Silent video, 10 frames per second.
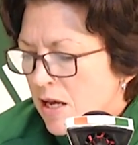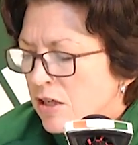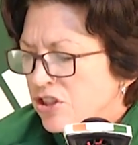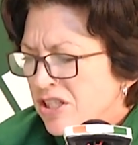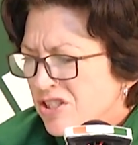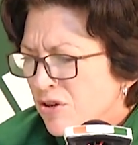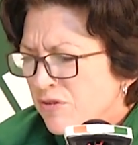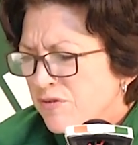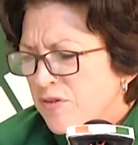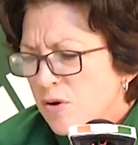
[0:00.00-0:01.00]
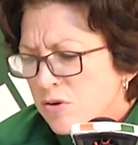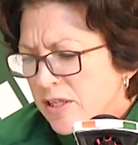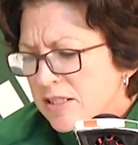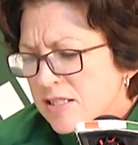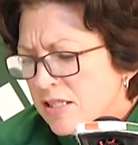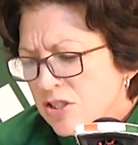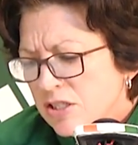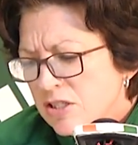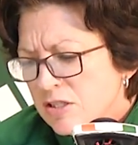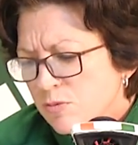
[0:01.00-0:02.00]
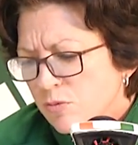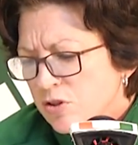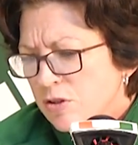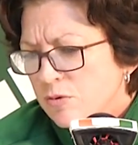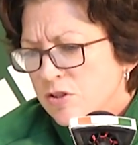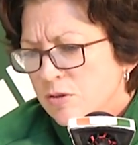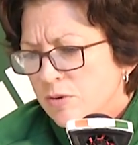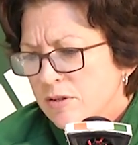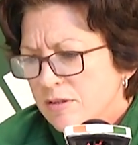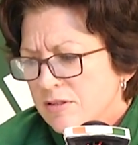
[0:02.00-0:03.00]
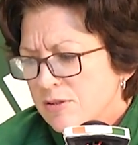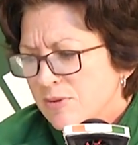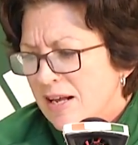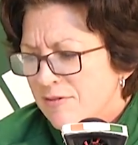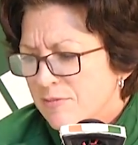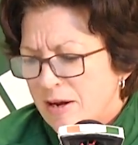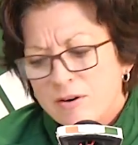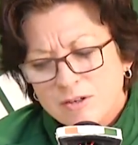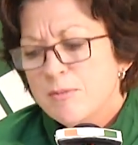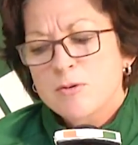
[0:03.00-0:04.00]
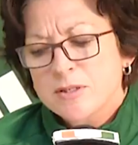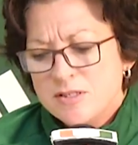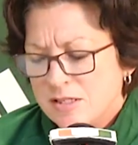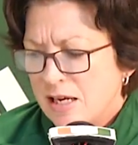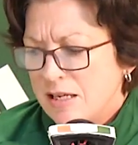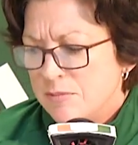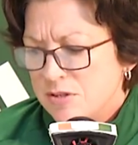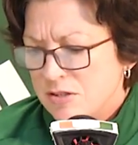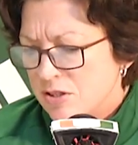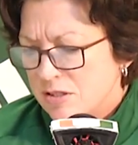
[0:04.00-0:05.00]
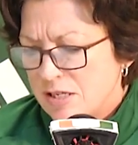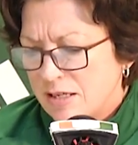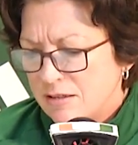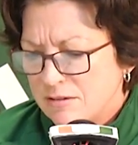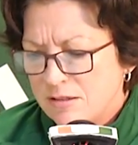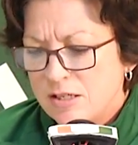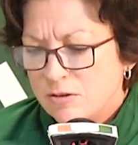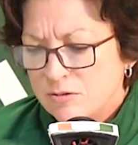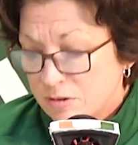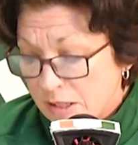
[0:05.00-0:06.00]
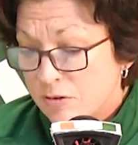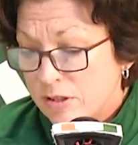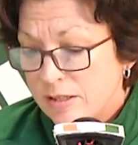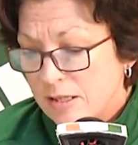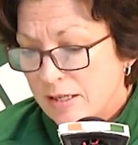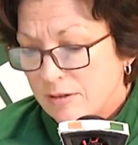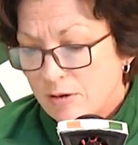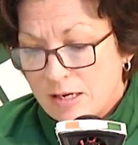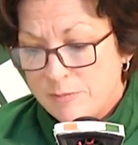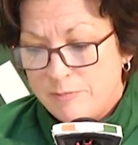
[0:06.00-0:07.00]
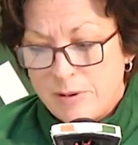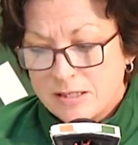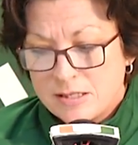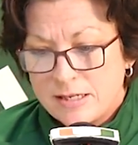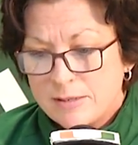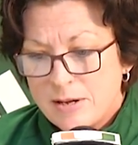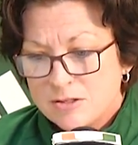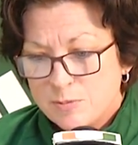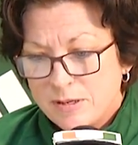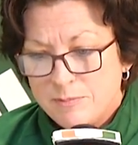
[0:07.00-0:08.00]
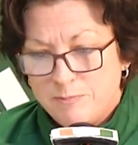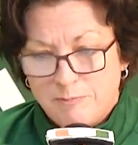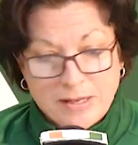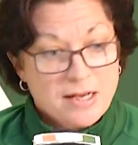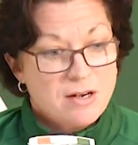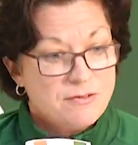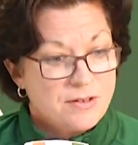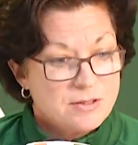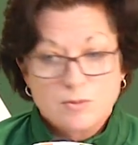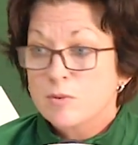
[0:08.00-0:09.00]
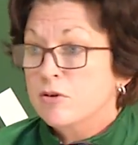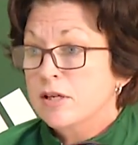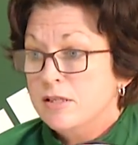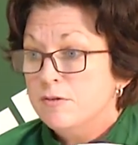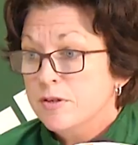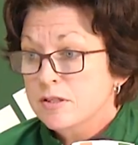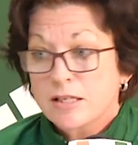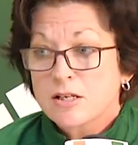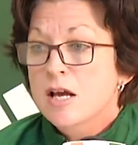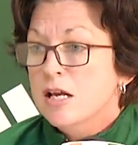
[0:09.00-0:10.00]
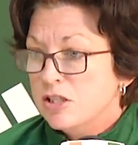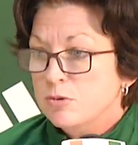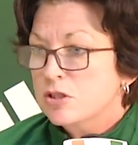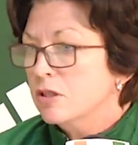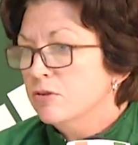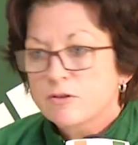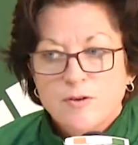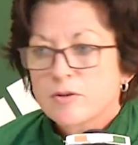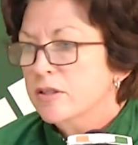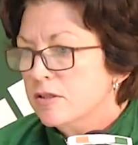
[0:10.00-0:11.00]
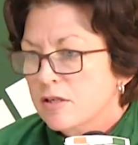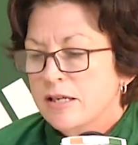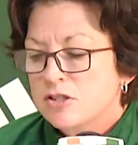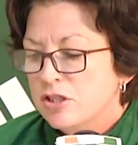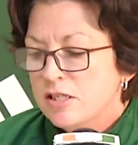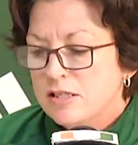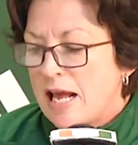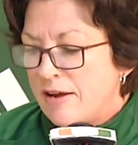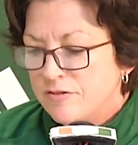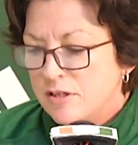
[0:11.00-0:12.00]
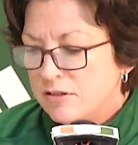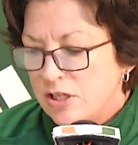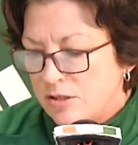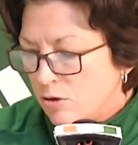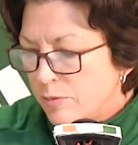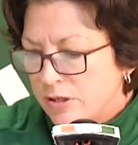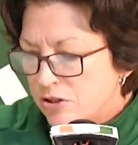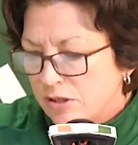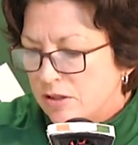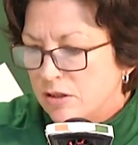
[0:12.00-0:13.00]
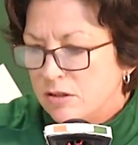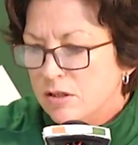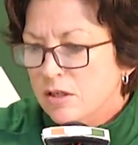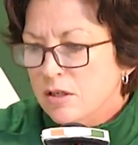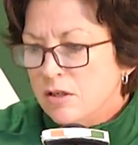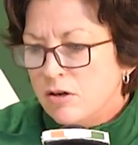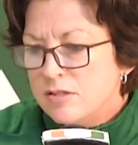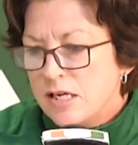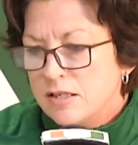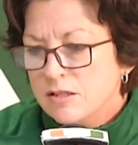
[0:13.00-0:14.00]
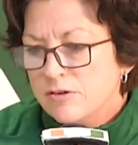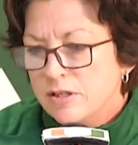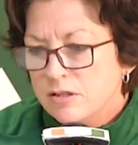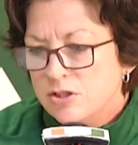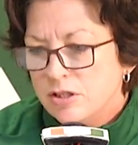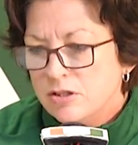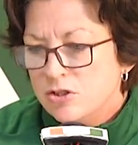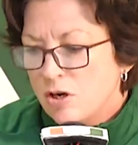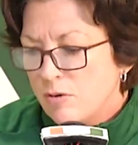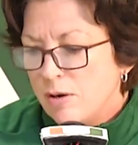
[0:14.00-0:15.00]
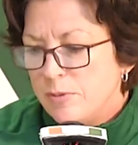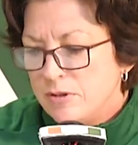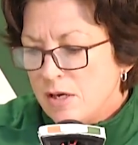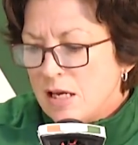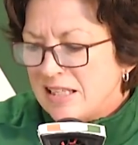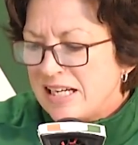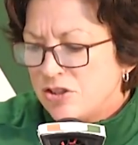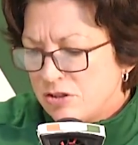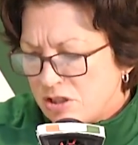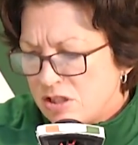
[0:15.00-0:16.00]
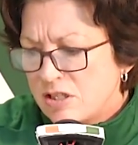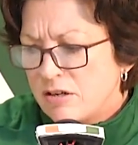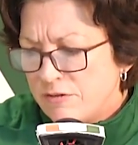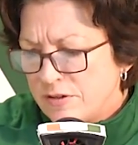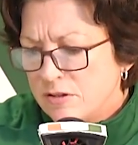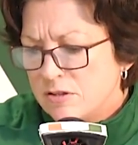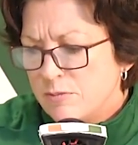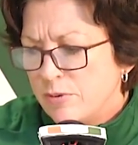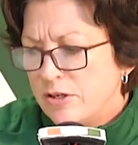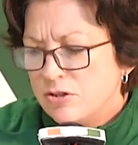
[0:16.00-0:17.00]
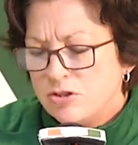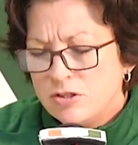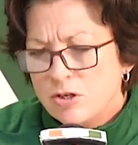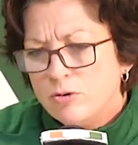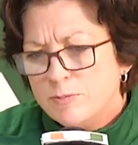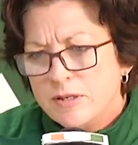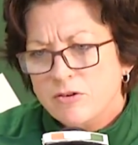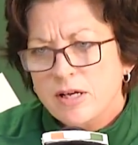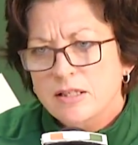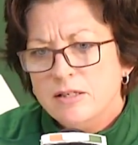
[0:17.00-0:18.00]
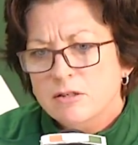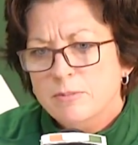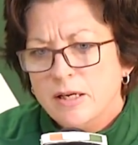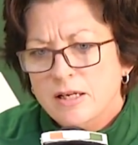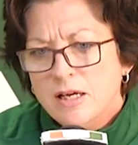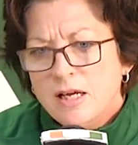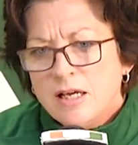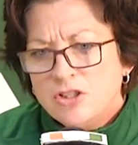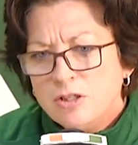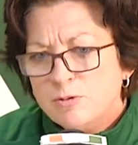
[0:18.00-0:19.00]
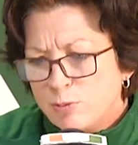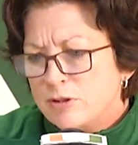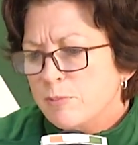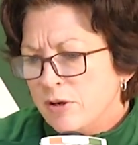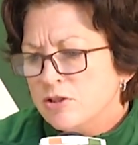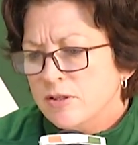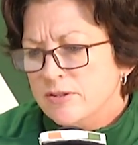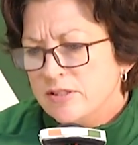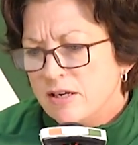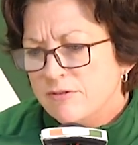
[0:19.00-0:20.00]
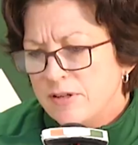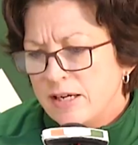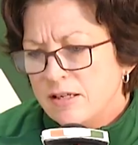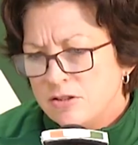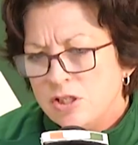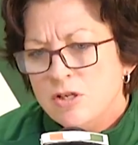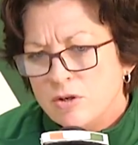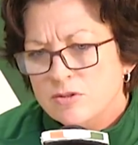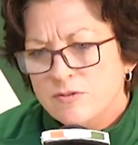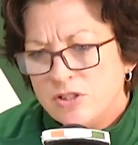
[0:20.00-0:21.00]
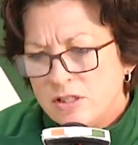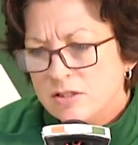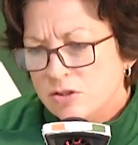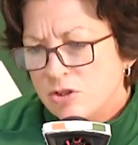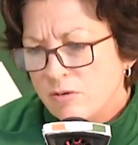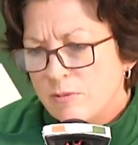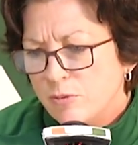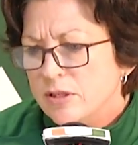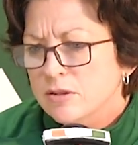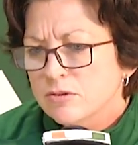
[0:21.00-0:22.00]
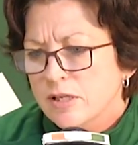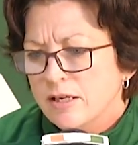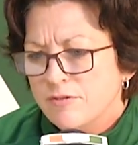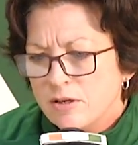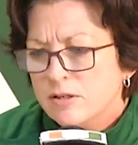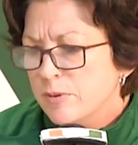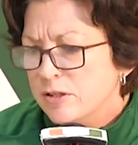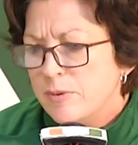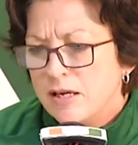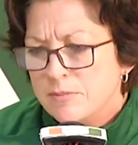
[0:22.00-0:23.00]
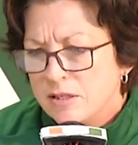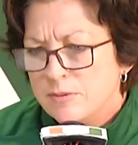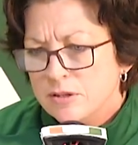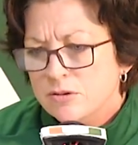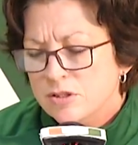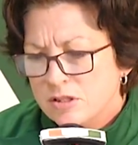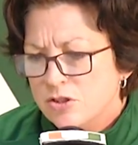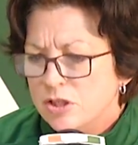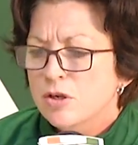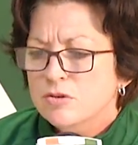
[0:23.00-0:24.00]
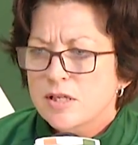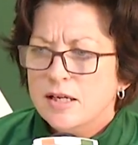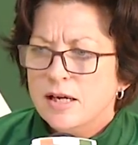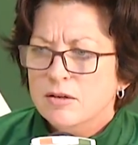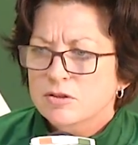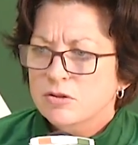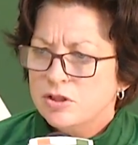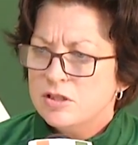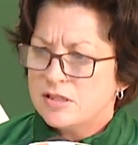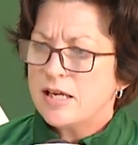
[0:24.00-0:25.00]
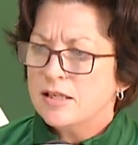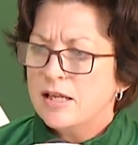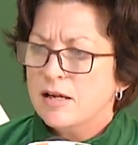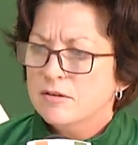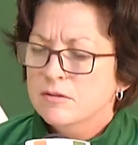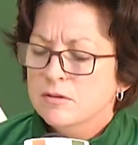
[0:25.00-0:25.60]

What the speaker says: She's so focused and she would have Erica moments in games and just like, you know, literally like on a baseline out of bounds play, be on offense when we were on defense. Like she would just lose her focus and she didn't have to, she had no pressure on her entire career. She could show up and last year she started feeling some pressure. She's always been a great leader, but she put the pressure on herself. Like she knows if she doesn't show up, we lose. Like if Erica plays bad, Miami loses and she knows that now. So she's taken that.